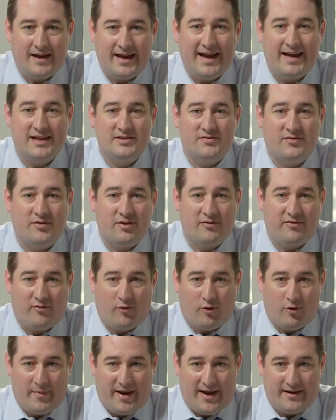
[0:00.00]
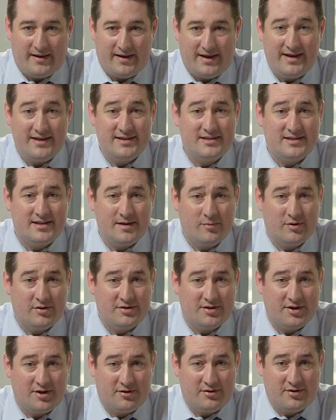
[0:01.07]
As for the format, it is similar
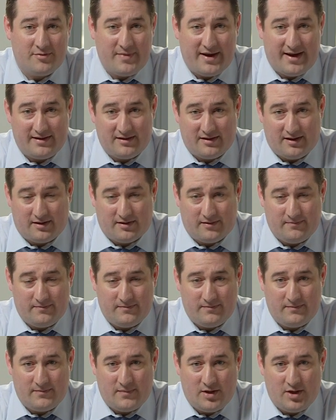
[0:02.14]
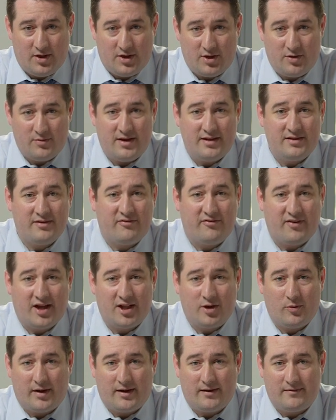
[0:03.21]
to your demand letter. You need the
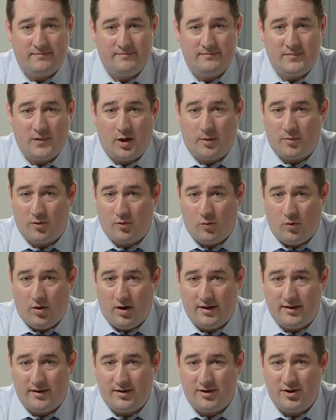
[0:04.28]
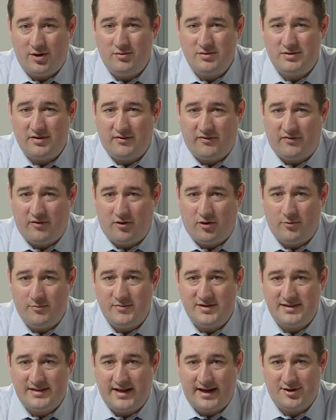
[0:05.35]
following. Number 1, use firm
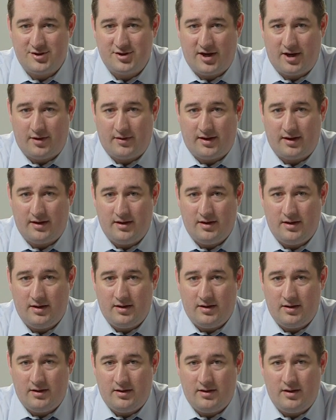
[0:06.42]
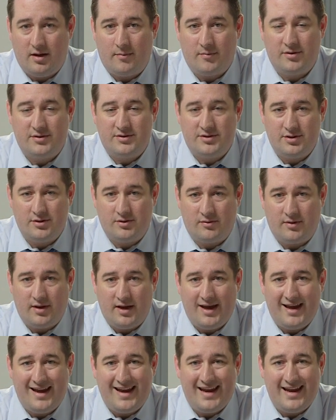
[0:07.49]
stationery. Number 2,
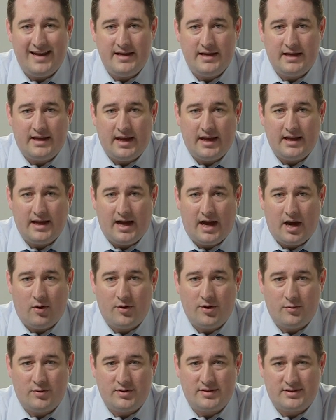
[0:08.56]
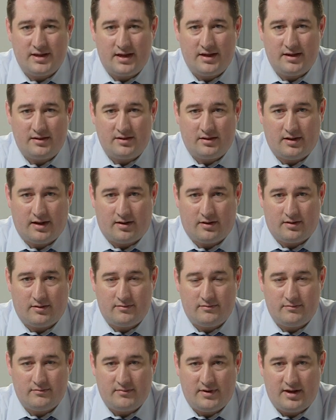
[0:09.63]
indicate how you are sending the letter,
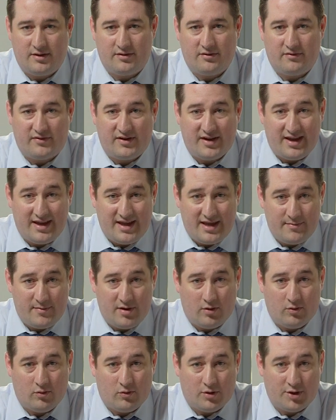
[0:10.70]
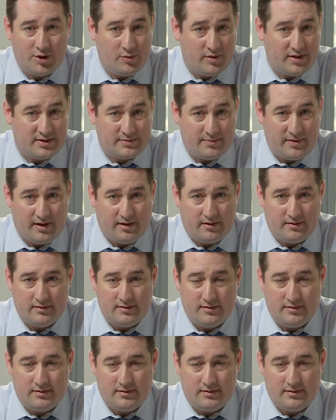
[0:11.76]
either via email or U.S. mail.